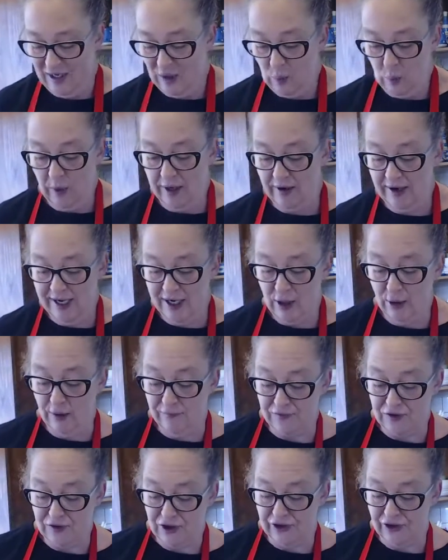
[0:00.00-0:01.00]
Where are you
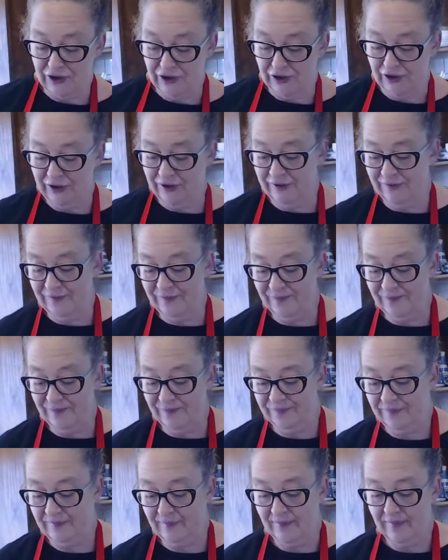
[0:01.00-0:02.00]
off to?
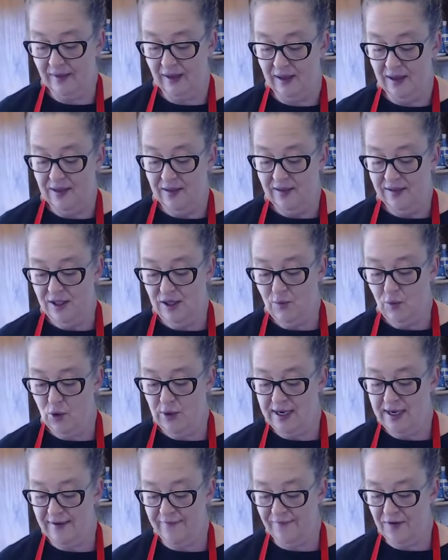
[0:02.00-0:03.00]
You
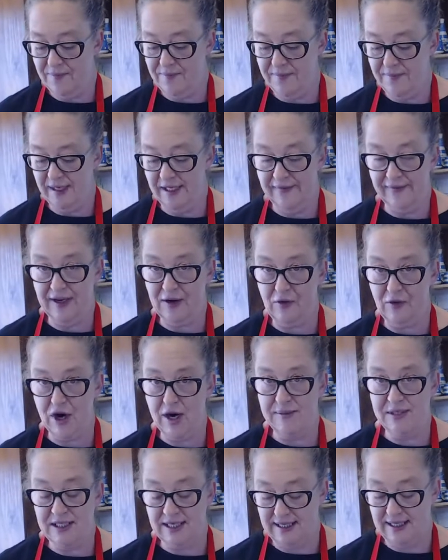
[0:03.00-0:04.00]
walking from the living
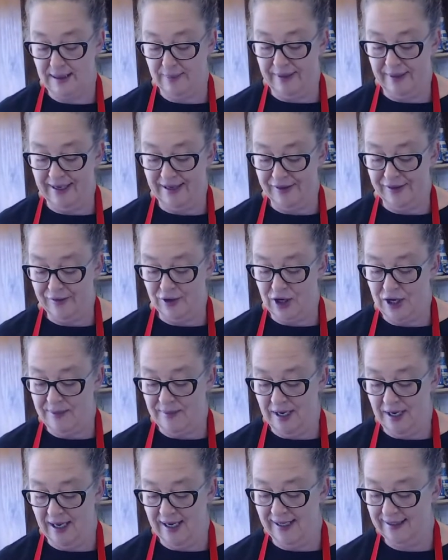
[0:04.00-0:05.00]
room to your bathroom?
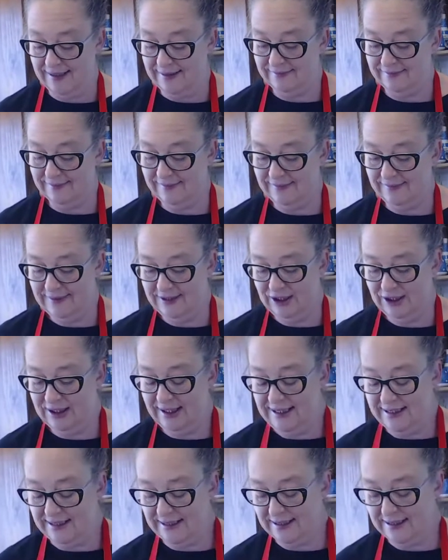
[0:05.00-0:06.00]
Like,
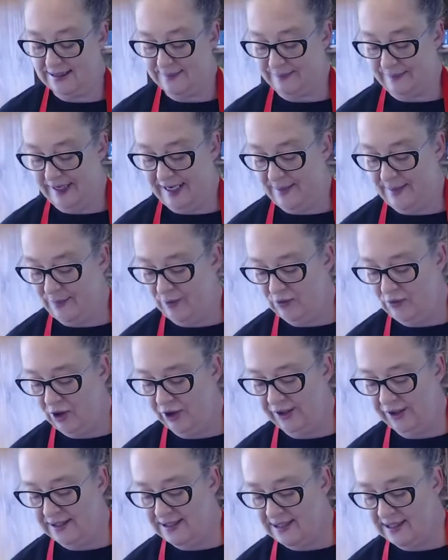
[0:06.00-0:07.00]
Jesus, people,
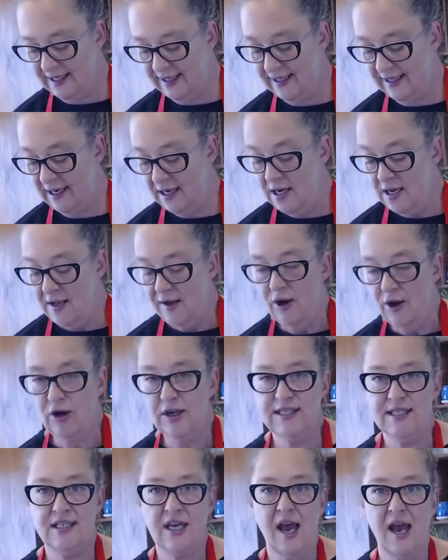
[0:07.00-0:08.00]
honestly. Or
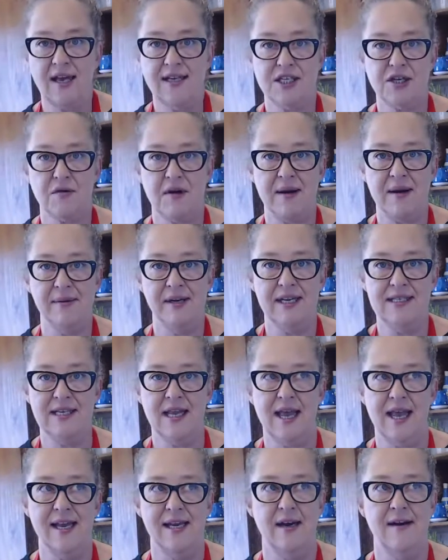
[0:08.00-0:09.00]
it starts 3 minutes
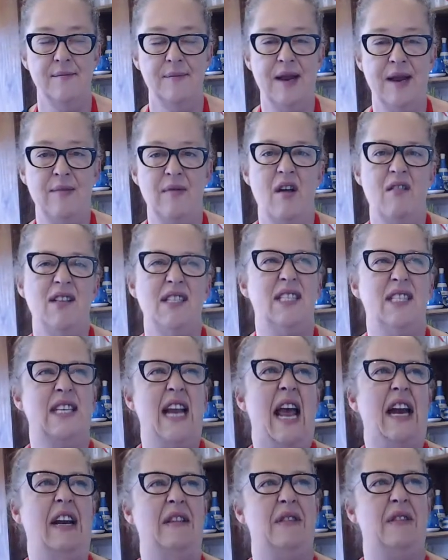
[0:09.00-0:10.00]
late and people are, it
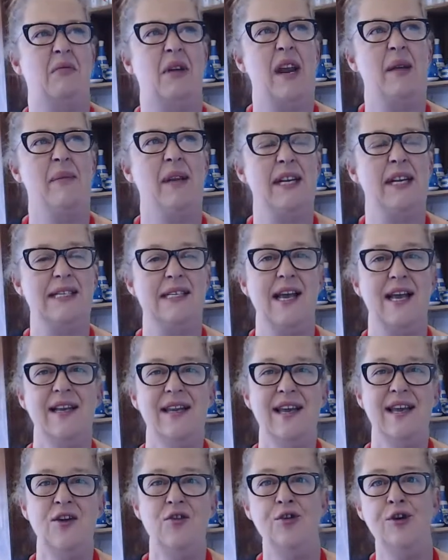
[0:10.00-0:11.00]
started 3 minutes late.
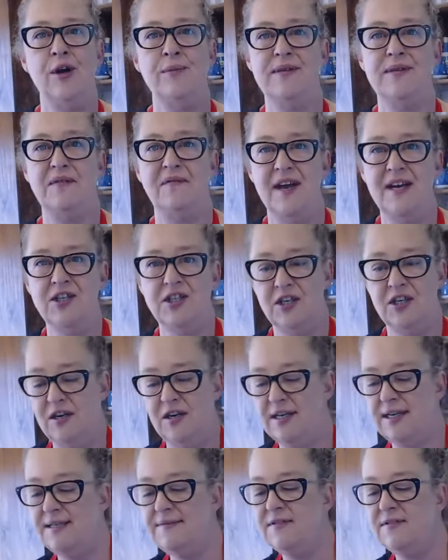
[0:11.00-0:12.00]
Yeah, good observation. Who
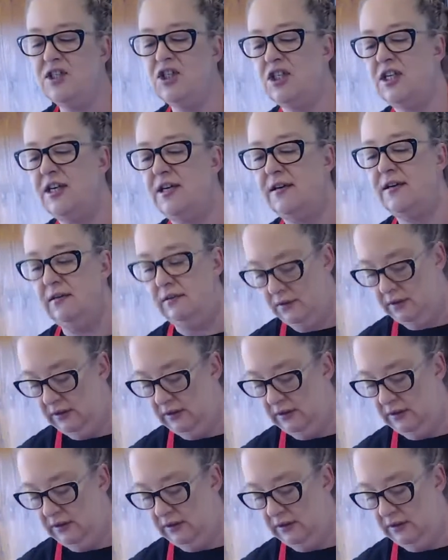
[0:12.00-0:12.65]
gives a shit?